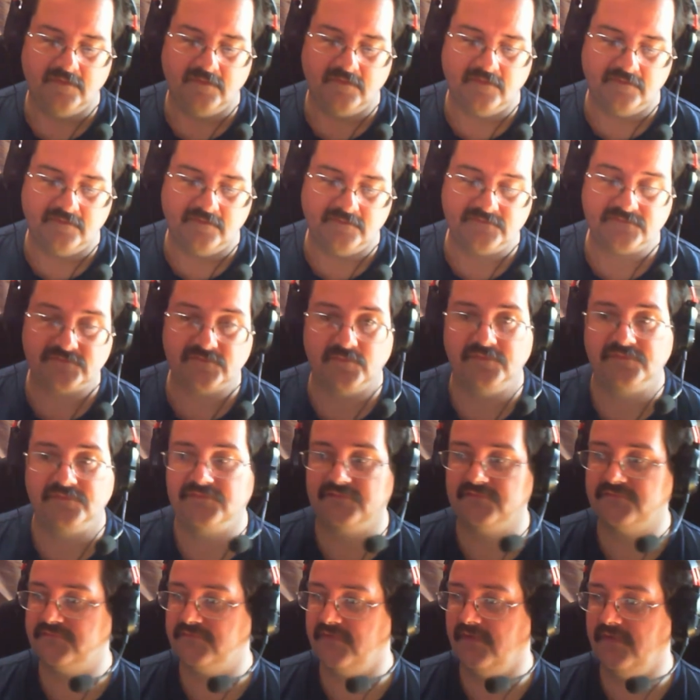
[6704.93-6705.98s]
So it's
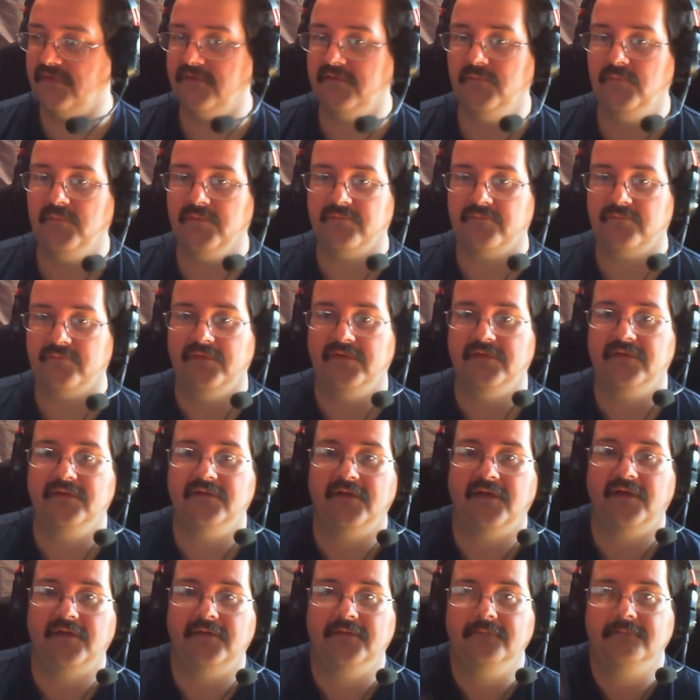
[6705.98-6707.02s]
a saga with Rita
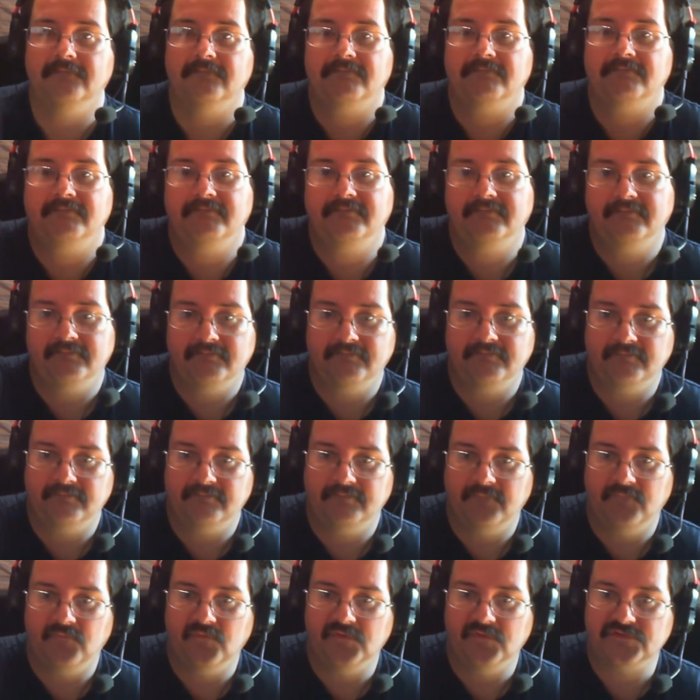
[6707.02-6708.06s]
Head,
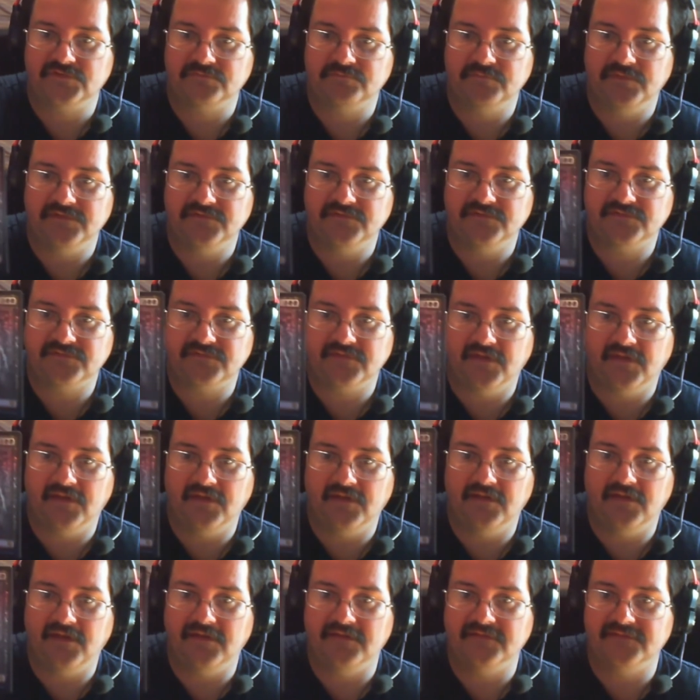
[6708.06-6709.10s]
which means
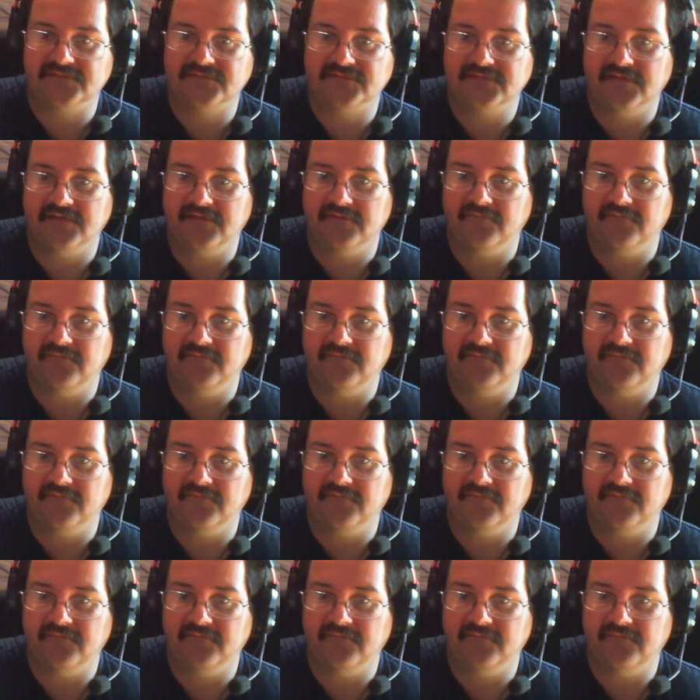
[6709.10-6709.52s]
that instead of